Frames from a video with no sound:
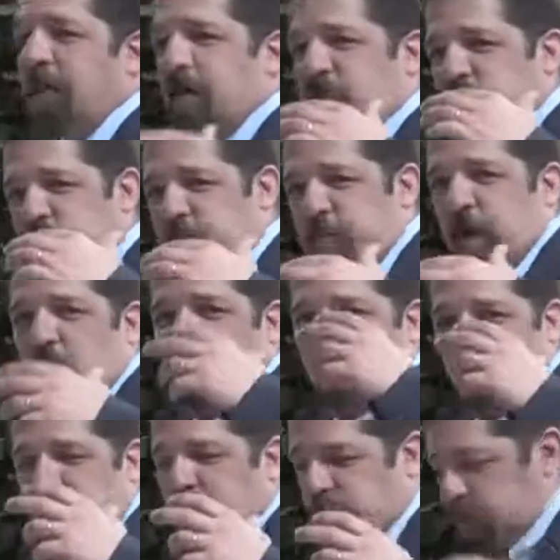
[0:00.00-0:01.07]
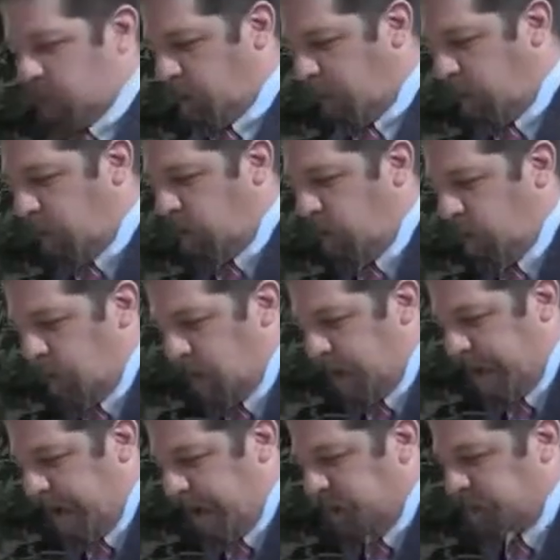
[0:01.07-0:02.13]
The Spirit is the one who
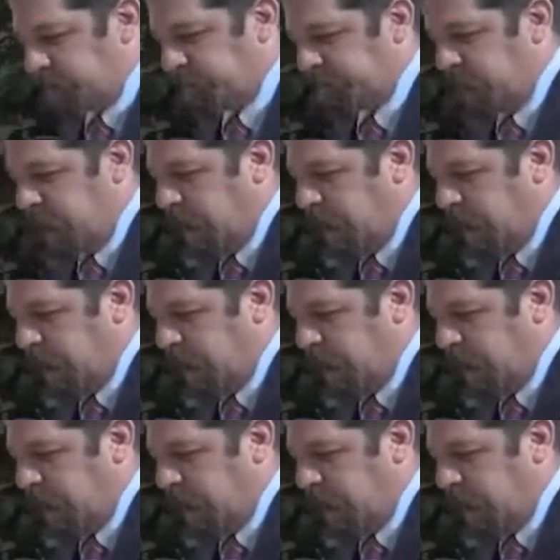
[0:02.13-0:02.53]
creates.